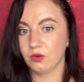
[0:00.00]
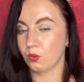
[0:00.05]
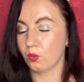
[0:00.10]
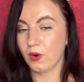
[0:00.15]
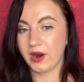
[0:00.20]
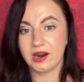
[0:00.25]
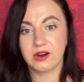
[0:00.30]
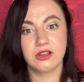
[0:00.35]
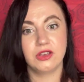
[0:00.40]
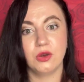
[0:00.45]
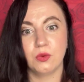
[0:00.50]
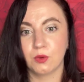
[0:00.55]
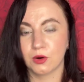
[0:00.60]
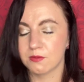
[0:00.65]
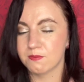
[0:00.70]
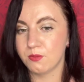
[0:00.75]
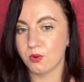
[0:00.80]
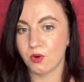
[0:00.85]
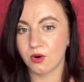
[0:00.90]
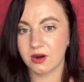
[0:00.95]
where you
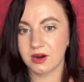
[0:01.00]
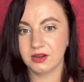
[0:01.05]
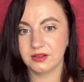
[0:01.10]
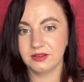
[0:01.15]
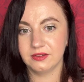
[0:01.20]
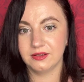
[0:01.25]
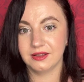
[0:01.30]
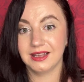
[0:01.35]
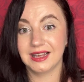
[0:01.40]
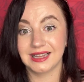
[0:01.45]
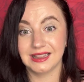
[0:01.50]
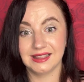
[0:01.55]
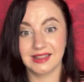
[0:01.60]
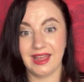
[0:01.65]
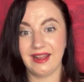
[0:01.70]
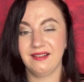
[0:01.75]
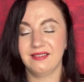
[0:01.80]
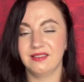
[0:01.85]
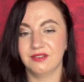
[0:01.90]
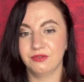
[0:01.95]
were born,
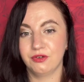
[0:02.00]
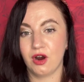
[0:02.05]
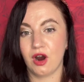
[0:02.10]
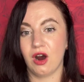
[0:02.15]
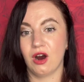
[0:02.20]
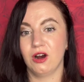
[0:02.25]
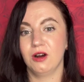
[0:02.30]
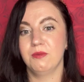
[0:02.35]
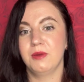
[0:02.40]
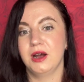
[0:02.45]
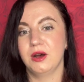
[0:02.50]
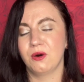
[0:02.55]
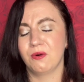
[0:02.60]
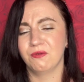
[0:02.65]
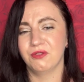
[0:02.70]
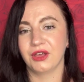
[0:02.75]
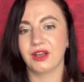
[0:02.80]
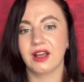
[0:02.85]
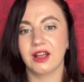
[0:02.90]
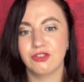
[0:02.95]
collective karma
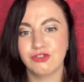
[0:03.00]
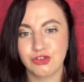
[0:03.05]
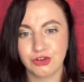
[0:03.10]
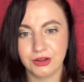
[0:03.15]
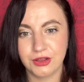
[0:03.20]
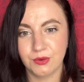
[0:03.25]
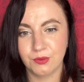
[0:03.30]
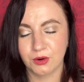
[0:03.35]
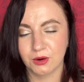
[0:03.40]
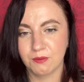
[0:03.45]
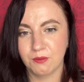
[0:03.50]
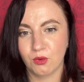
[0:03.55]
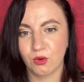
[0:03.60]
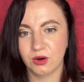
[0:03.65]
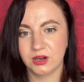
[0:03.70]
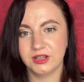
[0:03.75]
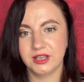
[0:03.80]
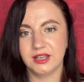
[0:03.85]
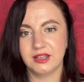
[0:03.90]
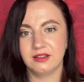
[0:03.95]
of the country you were
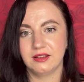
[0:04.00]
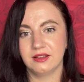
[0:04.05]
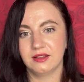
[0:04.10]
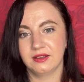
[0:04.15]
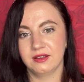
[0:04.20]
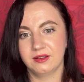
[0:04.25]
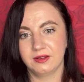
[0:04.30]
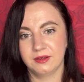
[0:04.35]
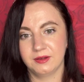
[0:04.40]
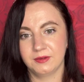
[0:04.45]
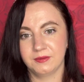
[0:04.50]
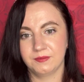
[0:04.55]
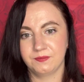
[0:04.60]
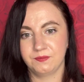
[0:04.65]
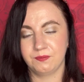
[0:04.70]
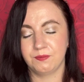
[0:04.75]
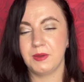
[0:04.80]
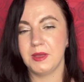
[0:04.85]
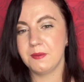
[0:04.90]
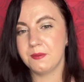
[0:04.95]
born in,
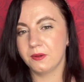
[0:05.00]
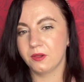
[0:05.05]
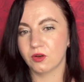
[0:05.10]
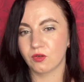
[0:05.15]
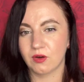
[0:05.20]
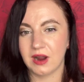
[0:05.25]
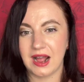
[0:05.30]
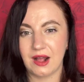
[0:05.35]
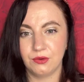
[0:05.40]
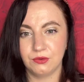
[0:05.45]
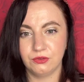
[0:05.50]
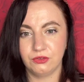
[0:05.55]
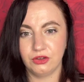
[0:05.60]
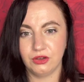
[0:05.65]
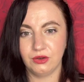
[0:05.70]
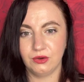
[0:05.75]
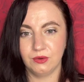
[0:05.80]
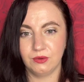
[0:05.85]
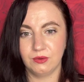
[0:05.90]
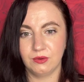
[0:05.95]
people around
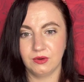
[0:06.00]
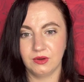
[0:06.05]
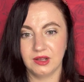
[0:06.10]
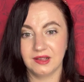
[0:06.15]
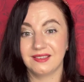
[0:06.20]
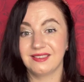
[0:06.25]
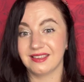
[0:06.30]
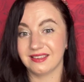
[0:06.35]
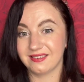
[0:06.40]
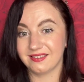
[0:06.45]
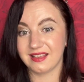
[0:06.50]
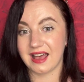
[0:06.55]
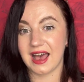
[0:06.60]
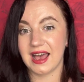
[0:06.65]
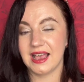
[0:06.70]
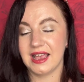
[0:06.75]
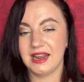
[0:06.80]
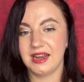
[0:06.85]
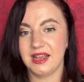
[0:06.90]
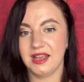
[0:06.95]
you,
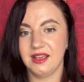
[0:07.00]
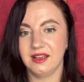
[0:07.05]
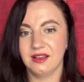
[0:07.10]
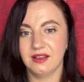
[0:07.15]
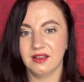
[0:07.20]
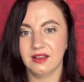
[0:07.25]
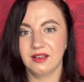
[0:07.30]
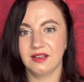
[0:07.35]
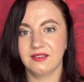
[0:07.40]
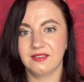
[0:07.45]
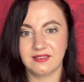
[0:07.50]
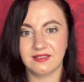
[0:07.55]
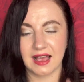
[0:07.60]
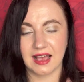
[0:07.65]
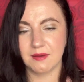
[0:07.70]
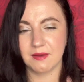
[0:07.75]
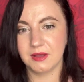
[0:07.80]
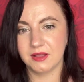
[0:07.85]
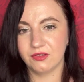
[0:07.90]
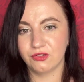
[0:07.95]
society,
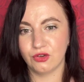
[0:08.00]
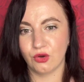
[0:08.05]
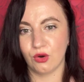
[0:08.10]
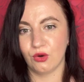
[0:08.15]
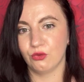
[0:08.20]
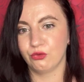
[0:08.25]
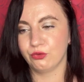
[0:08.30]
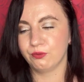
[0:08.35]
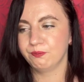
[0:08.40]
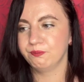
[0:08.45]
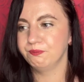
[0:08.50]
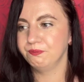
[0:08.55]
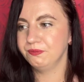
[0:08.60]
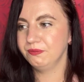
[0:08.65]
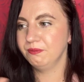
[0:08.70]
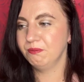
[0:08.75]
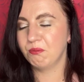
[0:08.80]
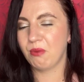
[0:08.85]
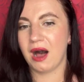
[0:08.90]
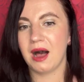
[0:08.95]
segments of
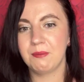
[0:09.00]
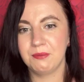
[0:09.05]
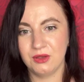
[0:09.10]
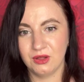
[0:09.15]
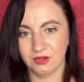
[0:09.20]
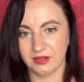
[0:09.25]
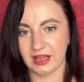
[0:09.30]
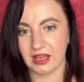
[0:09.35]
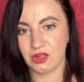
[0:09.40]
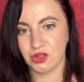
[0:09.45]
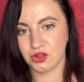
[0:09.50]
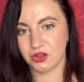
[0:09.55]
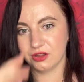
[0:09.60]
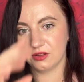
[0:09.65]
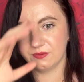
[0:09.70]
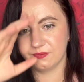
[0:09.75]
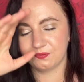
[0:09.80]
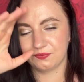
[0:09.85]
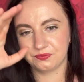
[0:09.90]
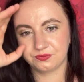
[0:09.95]

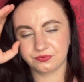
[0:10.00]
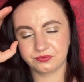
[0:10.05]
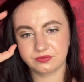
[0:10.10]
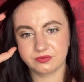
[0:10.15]
population,